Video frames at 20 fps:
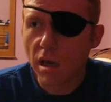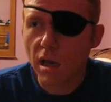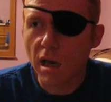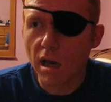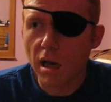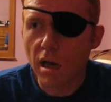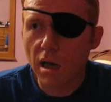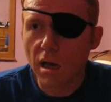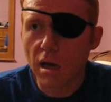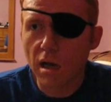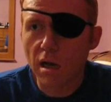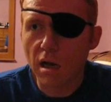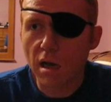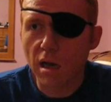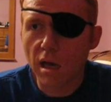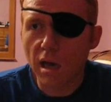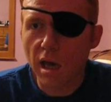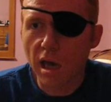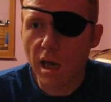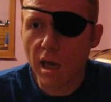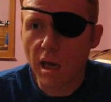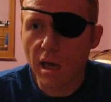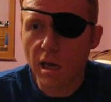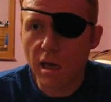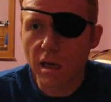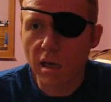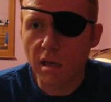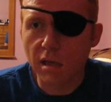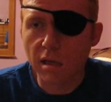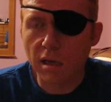
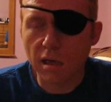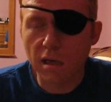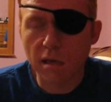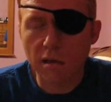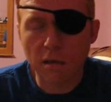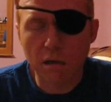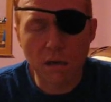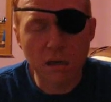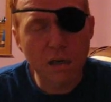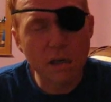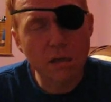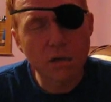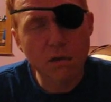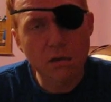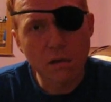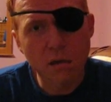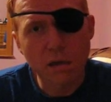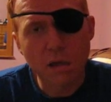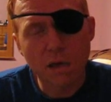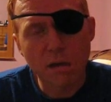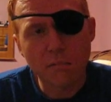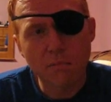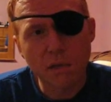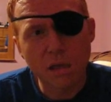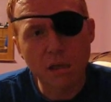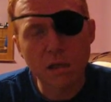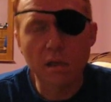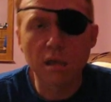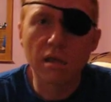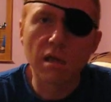and he just looks at me
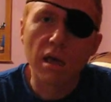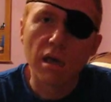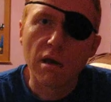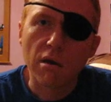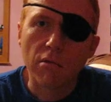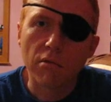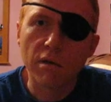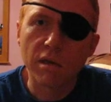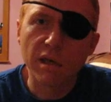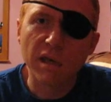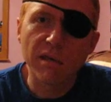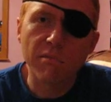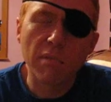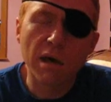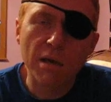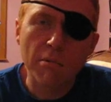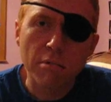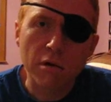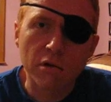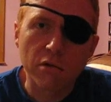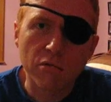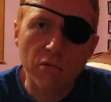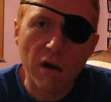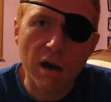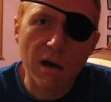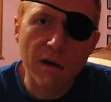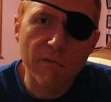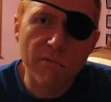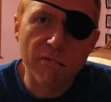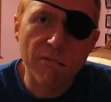and says, "Was anybody
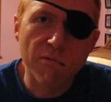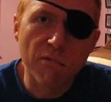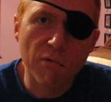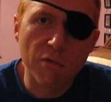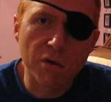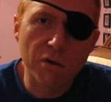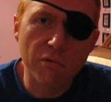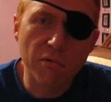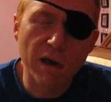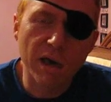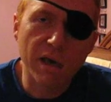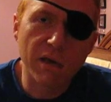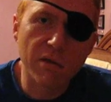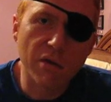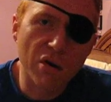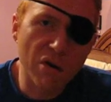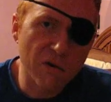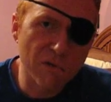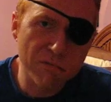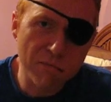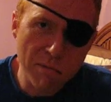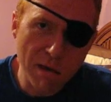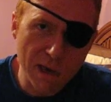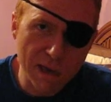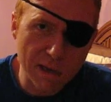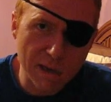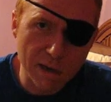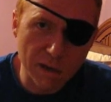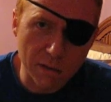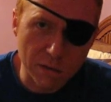prescribed for you a nerve
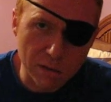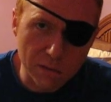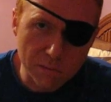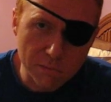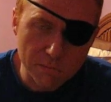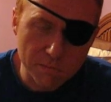painkiller?"